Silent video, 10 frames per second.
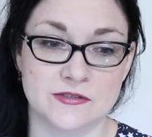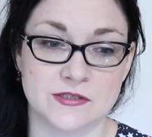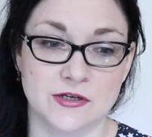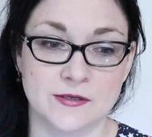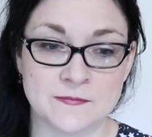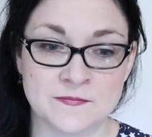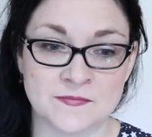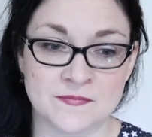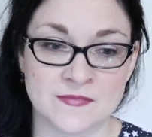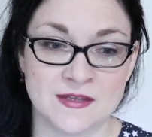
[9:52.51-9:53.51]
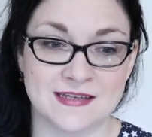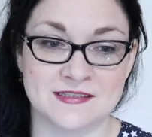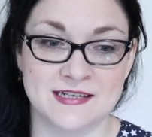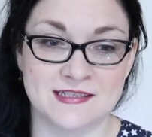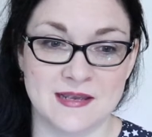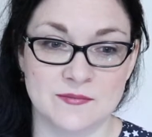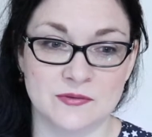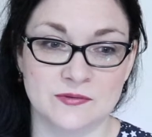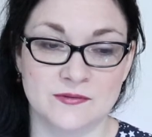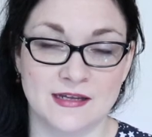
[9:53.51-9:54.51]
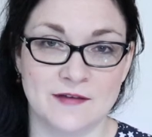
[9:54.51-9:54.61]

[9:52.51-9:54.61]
So as an example,